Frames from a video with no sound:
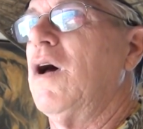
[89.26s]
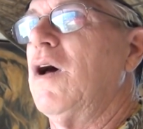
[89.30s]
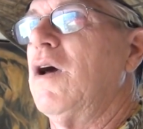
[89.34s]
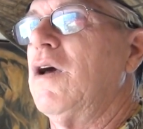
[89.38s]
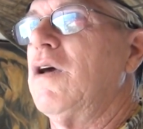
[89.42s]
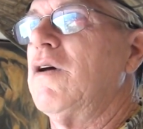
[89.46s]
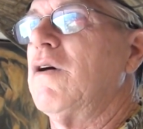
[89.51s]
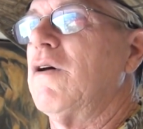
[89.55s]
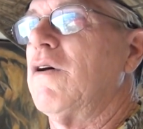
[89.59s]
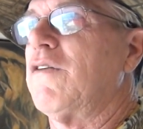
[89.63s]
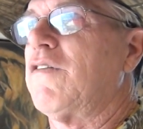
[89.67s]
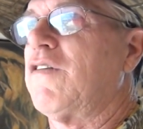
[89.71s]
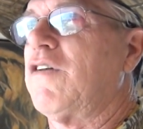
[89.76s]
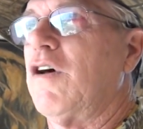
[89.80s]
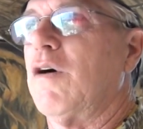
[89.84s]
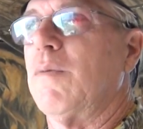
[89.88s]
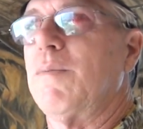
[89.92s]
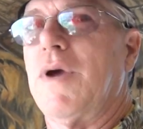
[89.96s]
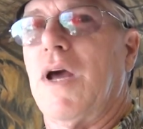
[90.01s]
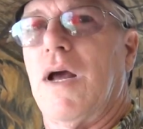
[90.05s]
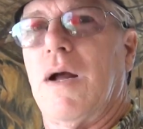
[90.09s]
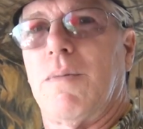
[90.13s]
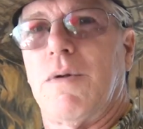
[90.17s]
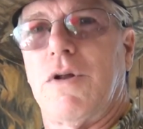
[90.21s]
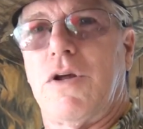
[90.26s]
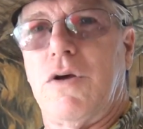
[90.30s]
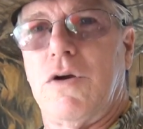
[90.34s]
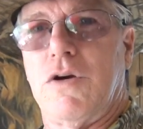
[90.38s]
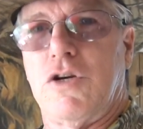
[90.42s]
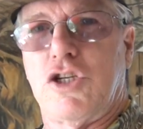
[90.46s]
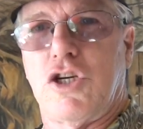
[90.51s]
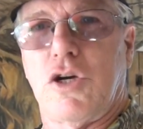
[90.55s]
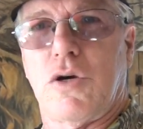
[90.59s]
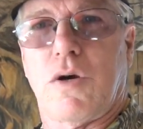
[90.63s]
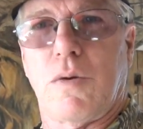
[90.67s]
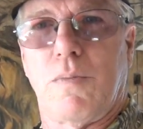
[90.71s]
You'll still be able to
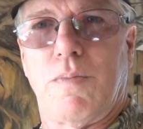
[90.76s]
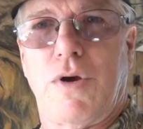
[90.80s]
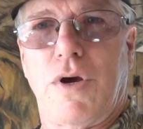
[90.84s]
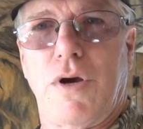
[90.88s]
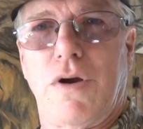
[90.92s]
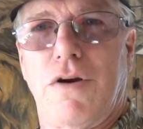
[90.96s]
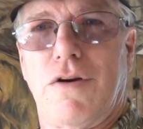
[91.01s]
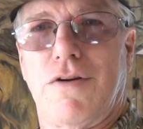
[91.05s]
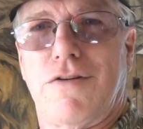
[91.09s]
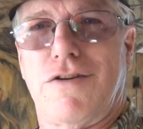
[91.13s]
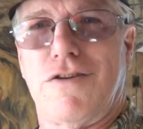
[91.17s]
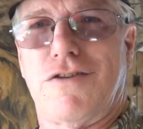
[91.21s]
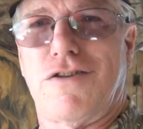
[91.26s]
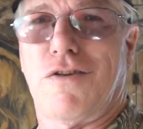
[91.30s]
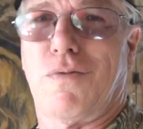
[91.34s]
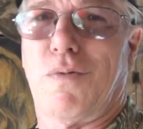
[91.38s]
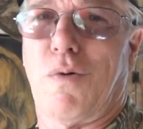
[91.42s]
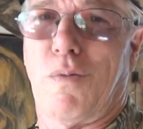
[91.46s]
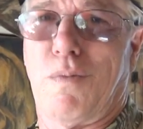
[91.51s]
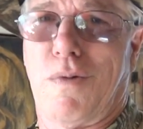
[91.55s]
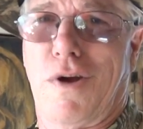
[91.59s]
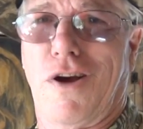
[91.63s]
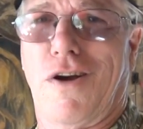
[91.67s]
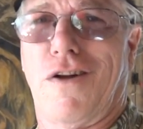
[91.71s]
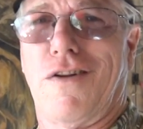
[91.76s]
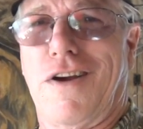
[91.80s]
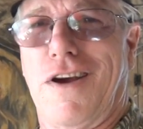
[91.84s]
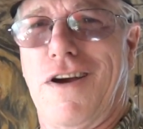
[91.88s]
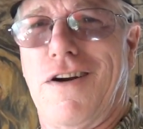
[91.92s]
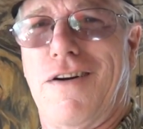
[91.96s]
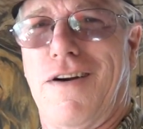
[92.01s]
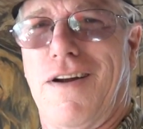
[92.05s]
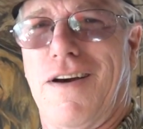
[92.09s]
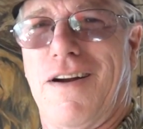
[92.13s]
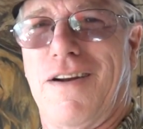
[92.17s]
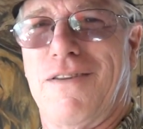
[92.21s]
use your computers, you just won't be on the
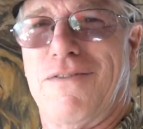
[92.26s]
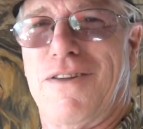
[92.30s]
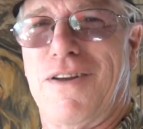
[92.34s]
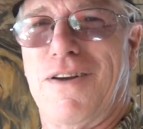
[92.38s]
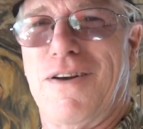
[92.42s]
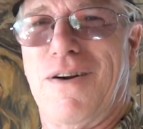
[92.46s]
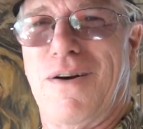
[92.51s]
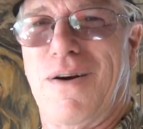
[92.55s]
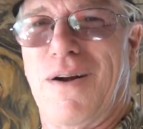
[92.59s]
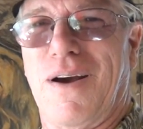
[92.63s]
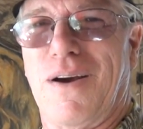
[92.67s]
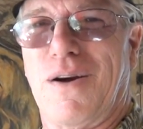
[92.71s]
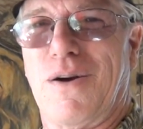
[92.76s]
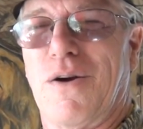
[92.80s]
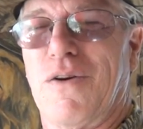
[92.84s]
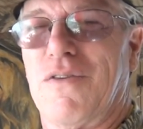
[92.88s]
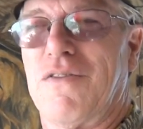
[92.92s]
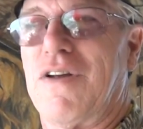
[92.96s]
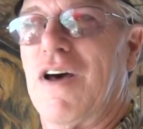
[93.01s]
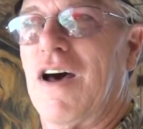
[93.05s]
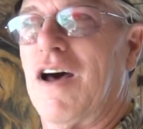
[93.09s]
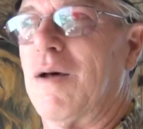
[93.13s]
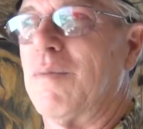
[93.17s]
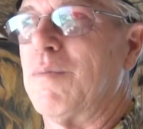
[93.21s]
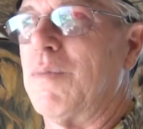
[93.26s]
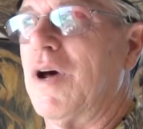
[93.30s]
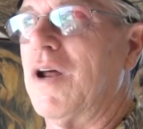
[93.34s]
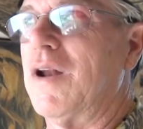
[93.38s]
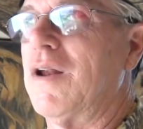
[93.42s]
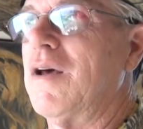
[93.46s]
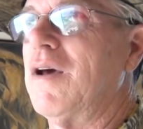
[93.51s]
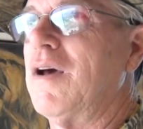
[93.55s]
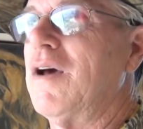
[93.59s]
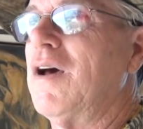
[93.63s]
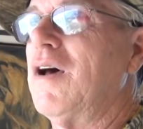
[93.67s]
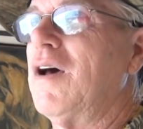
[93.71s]
internet if the internet goes down. But,
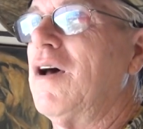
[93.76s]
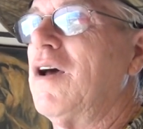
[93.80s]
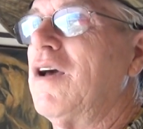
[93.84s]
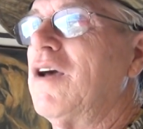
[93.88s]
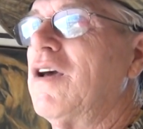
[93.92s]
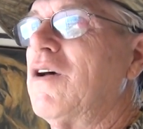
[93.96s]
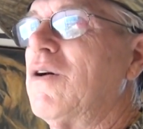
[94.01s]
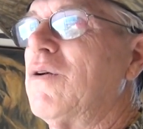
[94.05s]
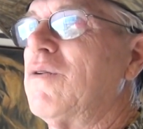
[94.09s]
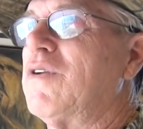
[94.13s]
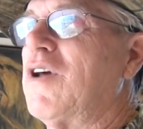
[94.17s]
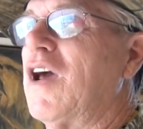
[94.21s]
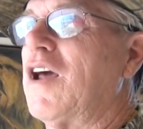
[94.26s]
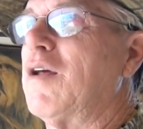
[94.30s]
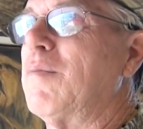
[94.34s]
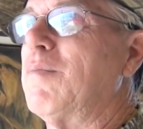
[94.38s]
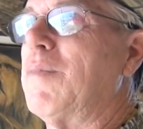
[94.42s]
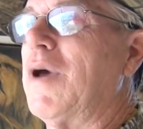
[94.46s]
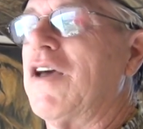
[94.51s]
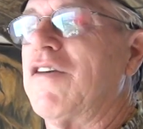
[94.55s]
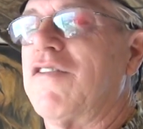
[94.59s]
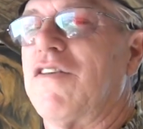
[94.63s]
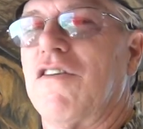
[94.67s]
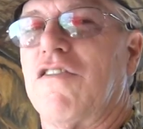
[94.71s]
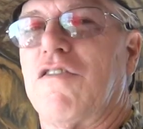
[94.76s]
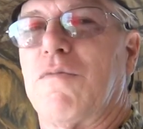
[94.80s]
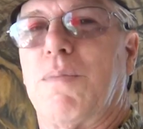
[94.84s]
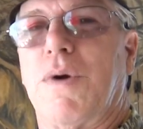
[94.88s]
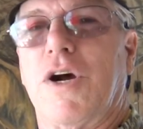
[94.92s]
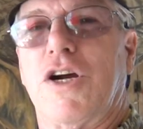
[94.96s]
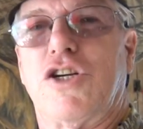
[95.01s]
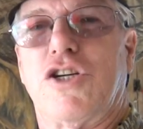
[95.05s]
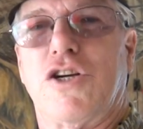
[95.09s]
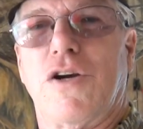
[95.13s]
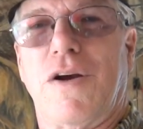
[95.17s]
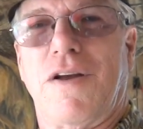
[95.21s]
you know, databases,
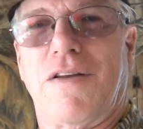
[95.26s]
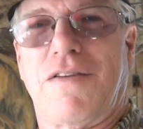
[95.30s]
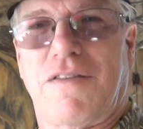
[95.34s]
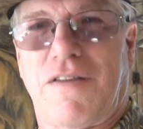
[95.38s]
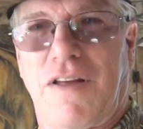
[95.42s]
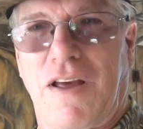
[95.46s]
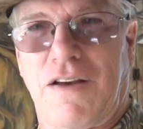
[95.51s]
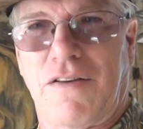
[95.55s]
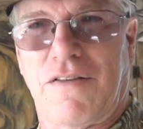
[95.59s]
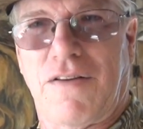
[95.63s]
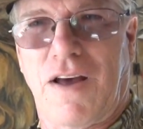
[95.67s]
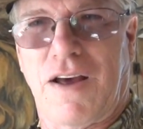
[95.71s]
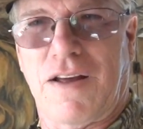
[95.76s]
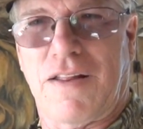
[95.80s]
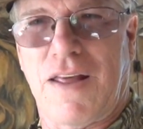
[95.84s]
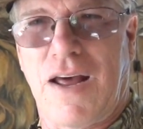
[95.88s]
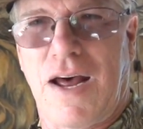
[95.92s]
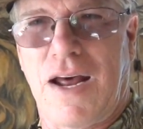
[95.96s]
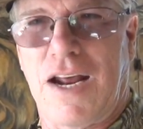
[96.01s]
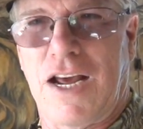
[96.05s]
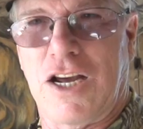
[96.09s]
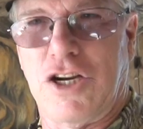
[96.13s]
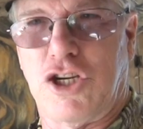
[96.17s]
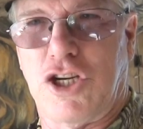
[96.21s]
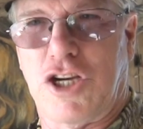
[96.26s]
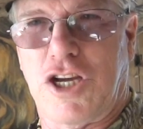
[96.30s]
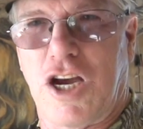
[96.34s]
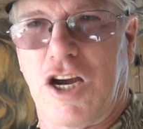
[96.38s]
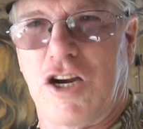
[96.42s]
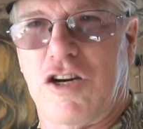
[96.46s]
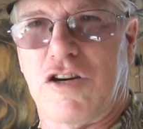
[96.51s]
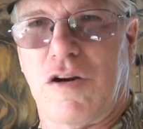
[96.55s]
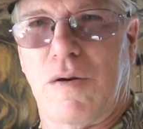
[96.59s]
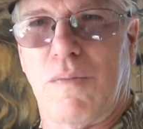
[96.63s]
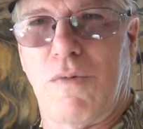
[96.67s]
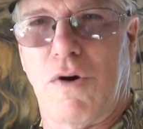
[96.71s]
spreadsheets, things like that,
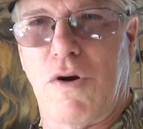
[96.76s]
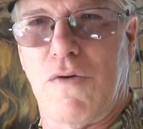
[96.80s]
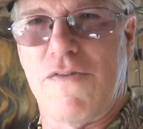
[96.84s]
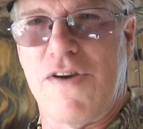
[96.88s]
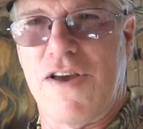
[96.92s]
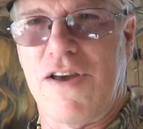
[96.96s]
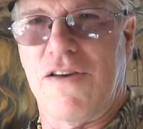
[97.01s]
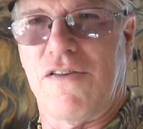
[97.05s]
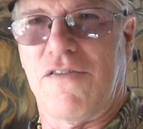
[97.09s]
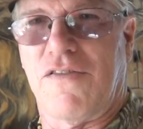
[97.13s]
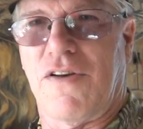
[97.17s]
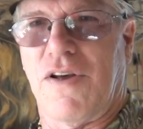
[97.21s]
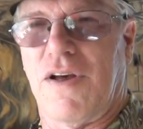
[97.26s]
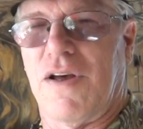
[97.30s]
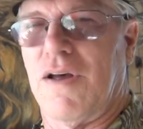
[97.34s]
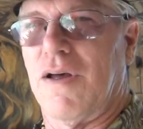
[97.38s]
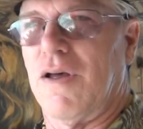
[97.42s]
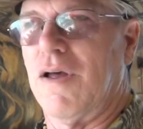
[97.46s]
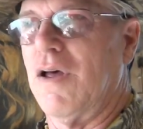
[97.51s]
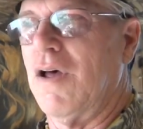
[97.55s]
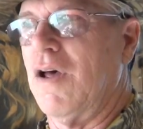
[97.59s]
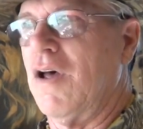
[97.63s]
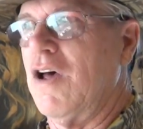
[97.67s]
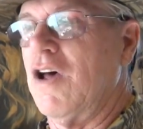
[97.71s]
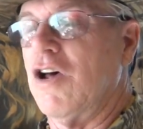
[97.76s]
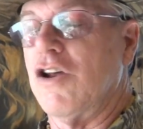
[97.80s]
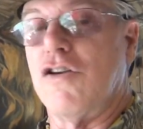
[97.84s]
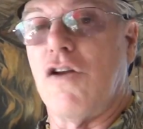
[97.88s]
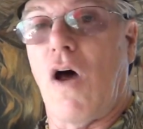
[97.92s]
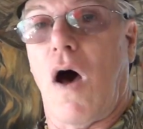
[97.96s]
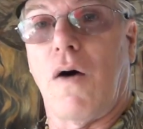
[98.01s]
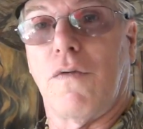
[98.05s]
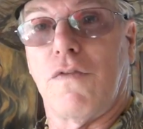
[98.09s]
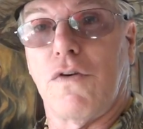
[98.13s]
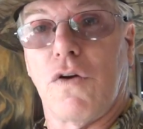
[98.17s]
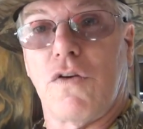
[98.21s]
education, movies,
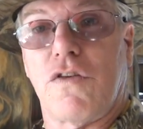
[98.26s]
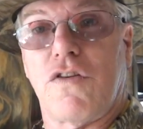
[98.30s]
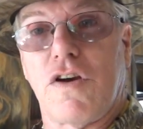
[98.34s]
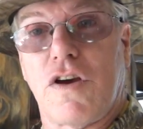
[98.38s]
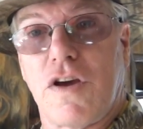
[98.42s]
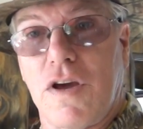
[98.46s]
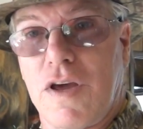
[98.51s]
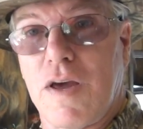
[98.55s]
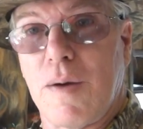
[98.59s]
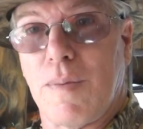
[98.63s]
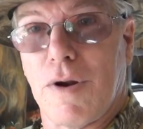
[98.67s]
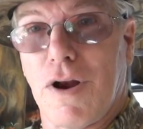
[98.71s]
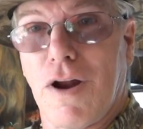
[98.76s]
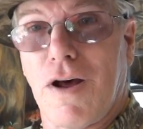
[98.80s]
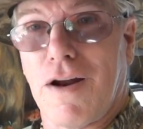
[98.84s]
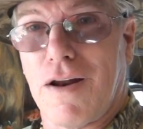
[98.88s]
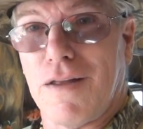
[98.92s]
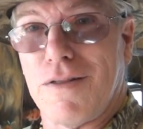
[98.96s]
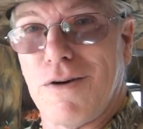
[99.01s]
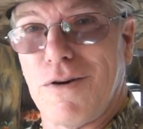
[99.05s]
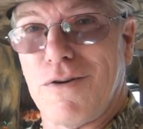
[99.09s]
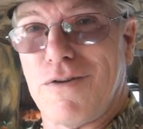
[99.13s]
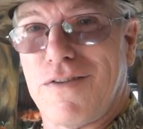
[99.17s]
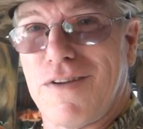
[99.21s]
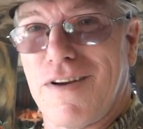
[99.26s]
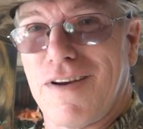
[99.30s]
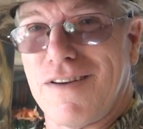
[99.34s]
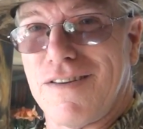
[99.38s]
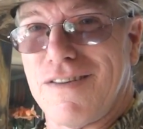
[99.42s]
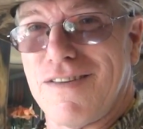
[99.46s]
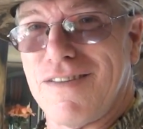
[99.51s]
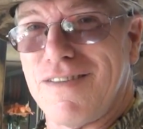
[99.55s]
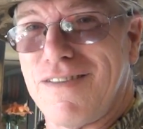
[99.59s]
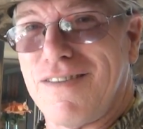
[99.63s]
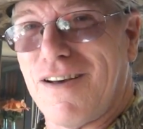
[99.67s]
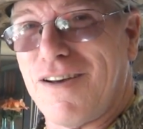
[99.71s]
novels, you can keep a lot of those
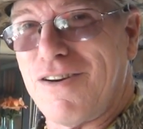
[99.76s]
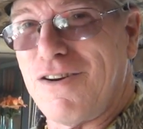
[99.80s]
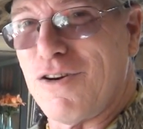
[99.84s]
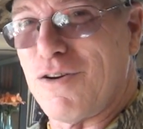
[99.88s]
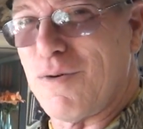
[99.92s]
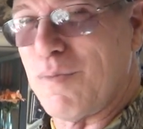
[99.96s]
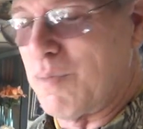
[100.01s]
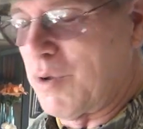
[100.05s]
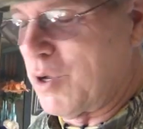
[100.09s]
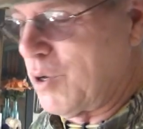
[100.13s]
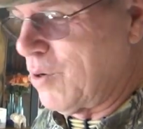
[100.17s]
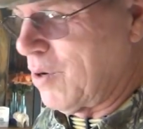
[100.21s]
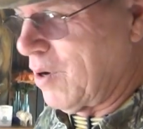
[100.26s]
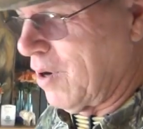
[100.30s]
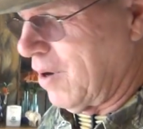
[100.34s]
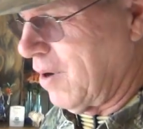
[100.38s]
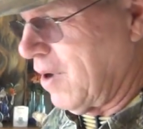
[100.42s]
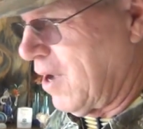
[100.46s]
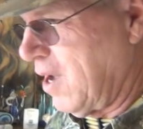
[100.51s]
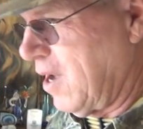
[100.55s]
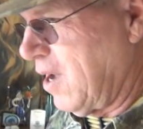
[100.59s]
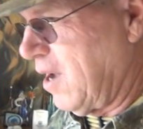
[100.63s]
things inside your computer.